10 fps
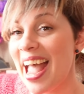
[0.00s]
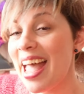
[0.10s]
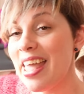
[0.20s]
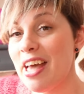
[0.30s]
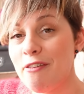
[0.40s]

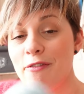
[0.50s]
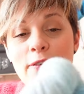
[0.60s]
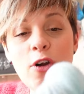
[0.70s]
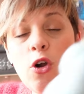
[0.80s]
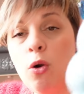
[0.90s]
I have
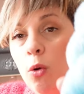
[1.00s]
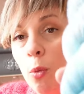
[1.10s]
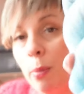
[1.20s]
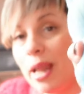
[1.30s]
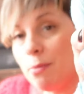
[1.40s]

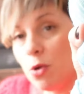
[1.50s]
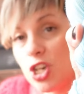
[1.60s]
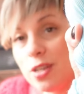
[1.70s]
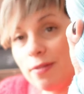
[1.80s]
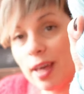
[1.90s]

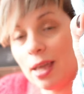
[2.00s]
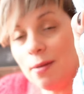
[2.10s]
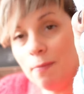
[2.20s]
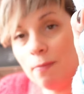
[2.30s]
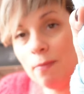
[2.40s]
Complètement Givré,
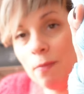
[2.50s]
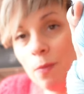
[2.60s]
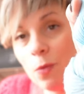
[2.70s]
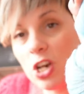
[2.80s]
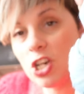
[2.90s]

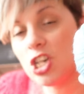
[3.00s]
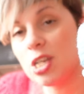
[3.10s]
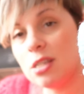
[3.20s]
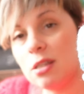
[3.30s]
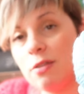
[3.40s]
which
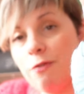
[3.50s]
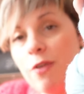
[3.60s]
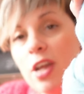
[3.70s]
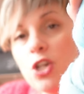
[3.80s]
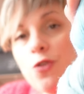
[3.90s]
is
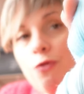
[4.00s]
French